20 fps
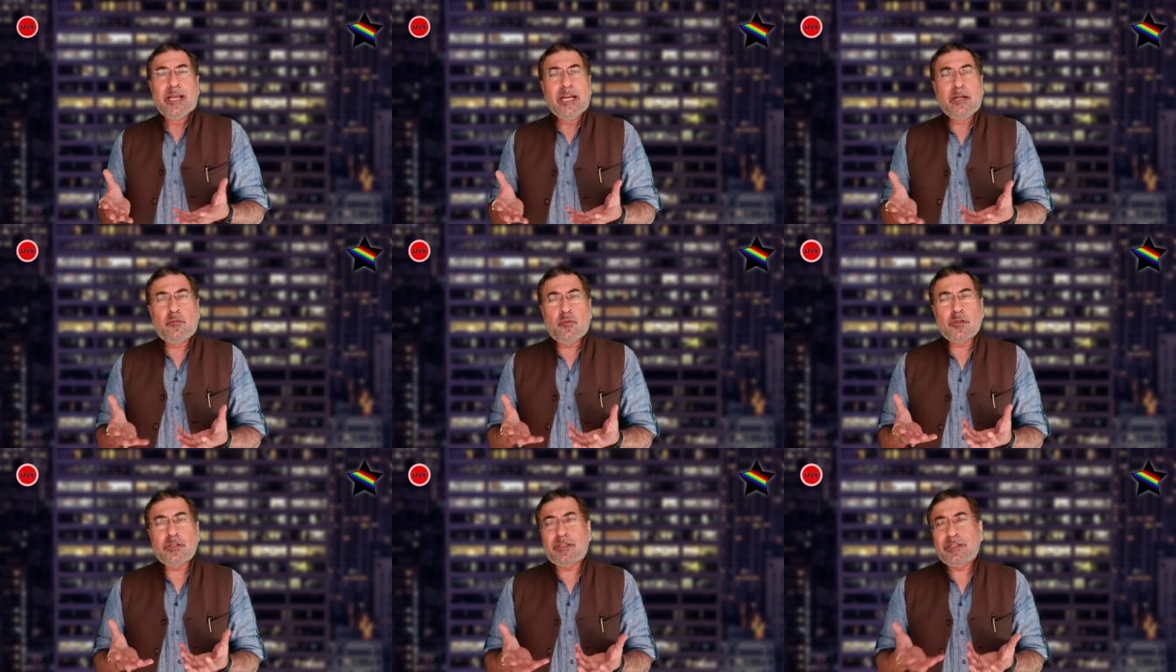
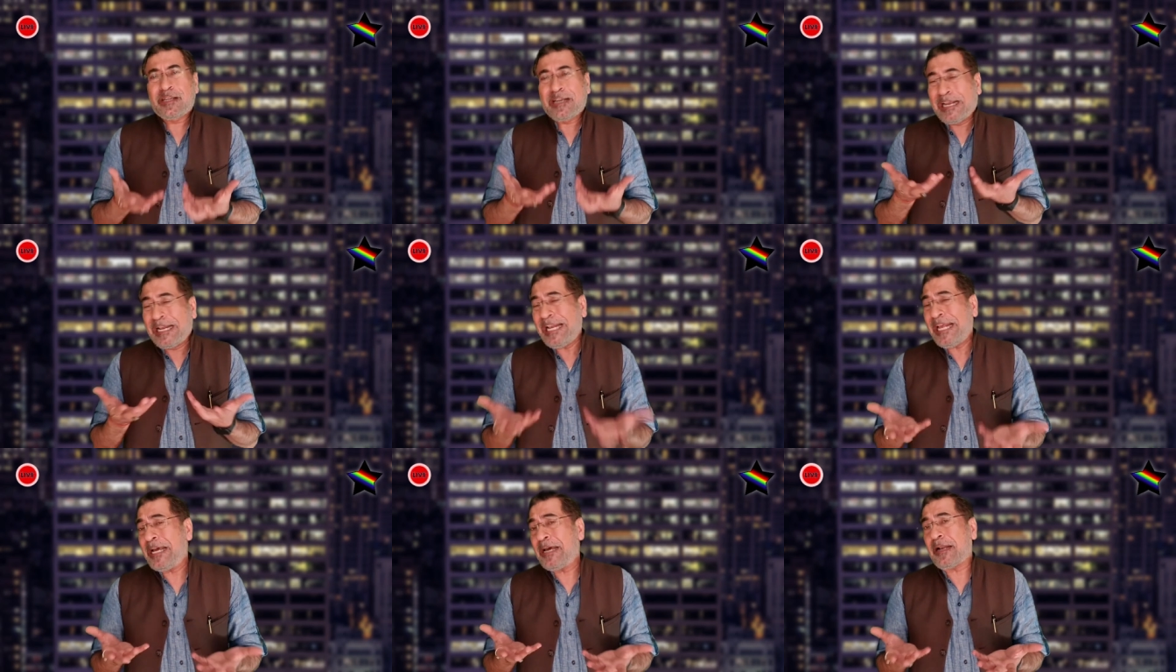it
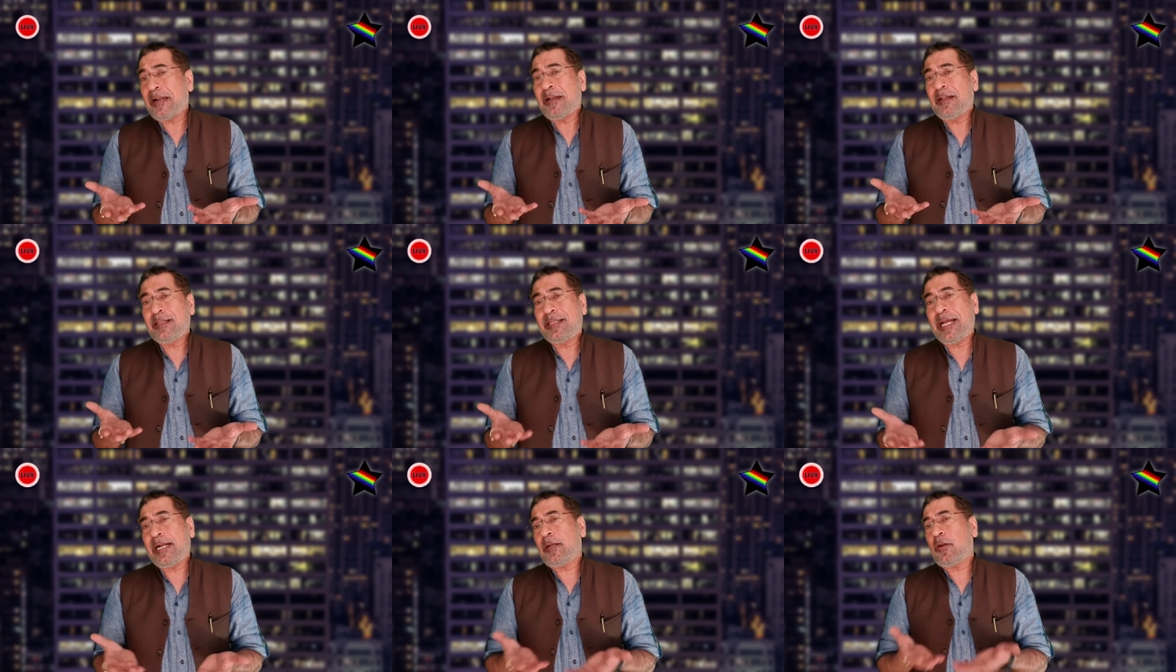was clear
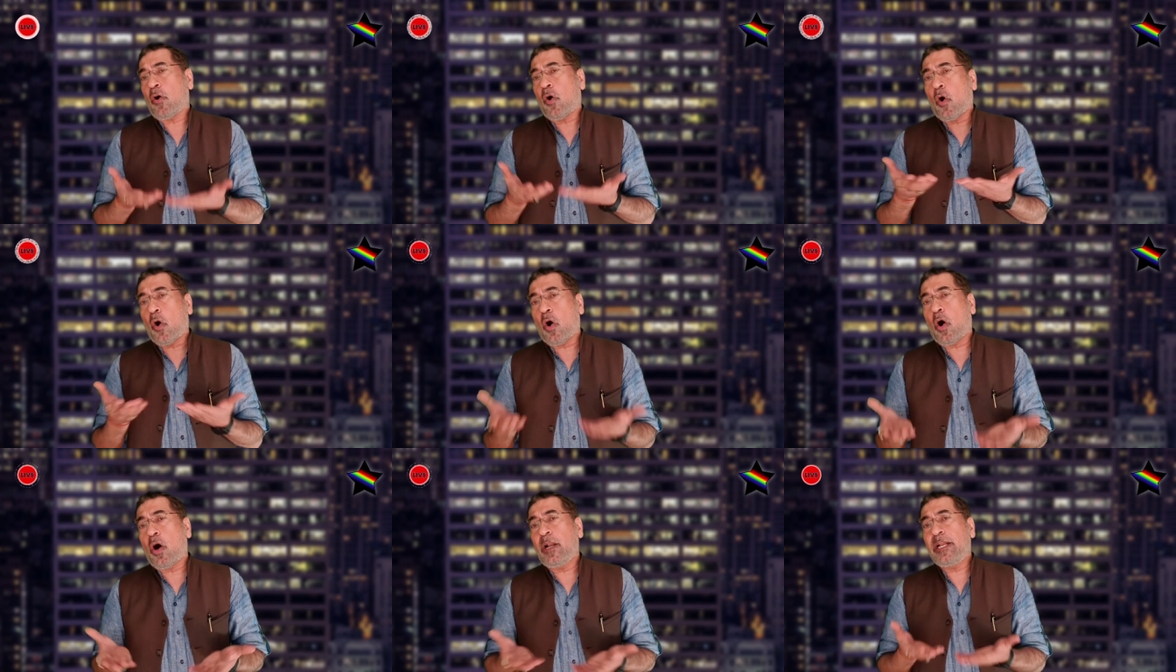that
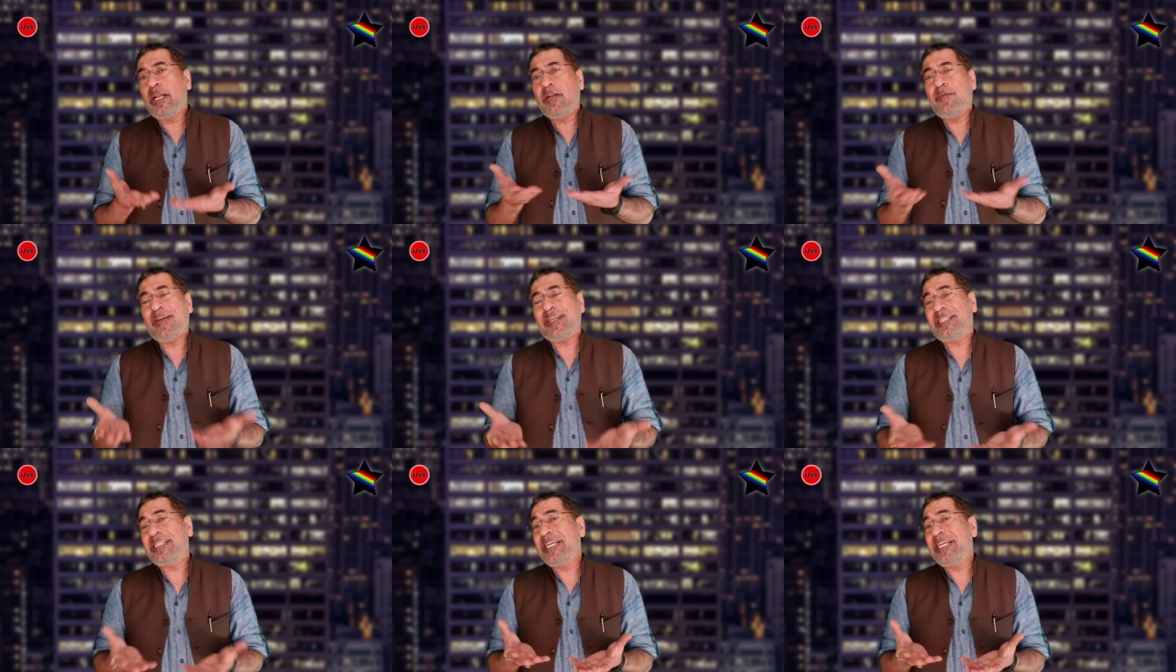all
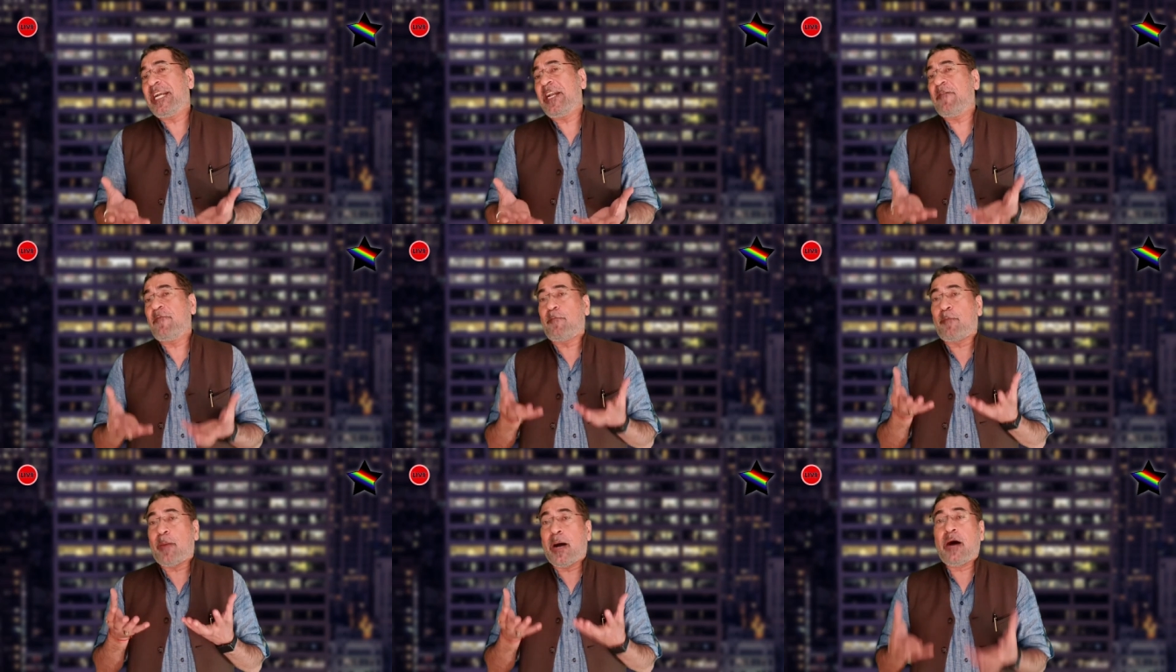investigative